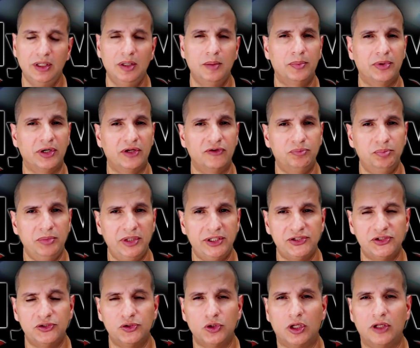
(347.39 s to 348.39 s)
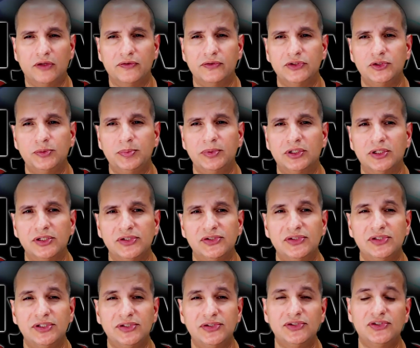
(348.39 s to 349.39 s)
But I've mentioned all this because
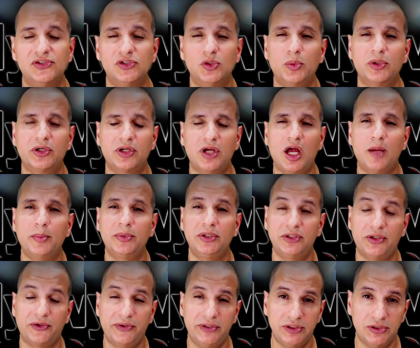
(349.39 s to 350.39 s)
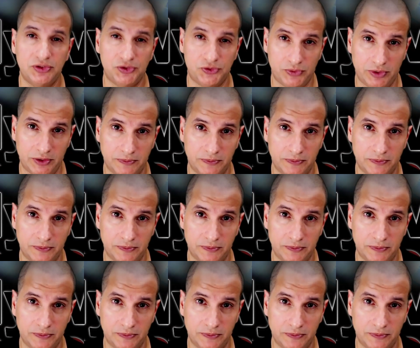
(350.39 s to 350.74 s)
this is somewhat common in our industry.